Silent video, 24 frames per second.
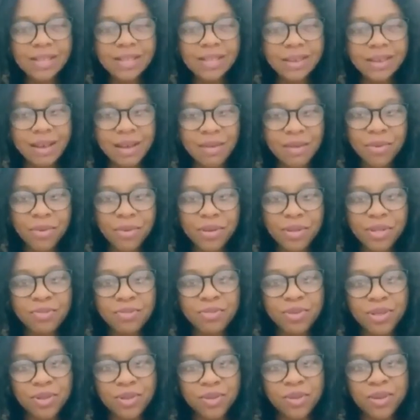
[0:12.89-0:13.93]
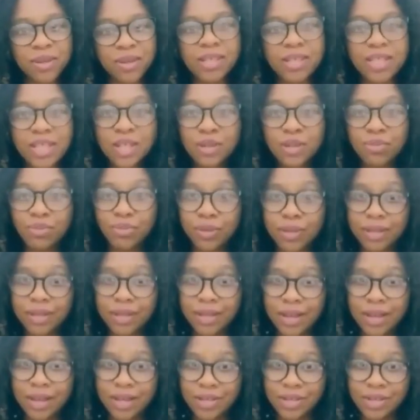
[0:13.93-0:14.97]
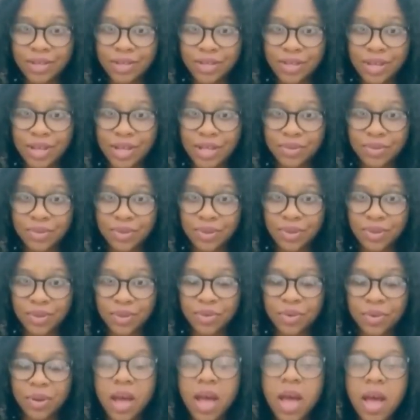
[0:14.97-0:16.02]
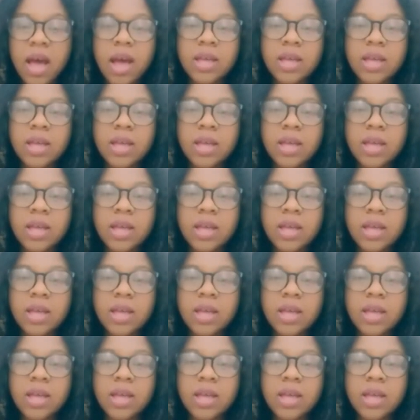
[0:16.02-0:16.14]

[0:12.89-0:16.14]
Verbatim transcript: Today, I'm going to be doing a deep breathing exercise with you,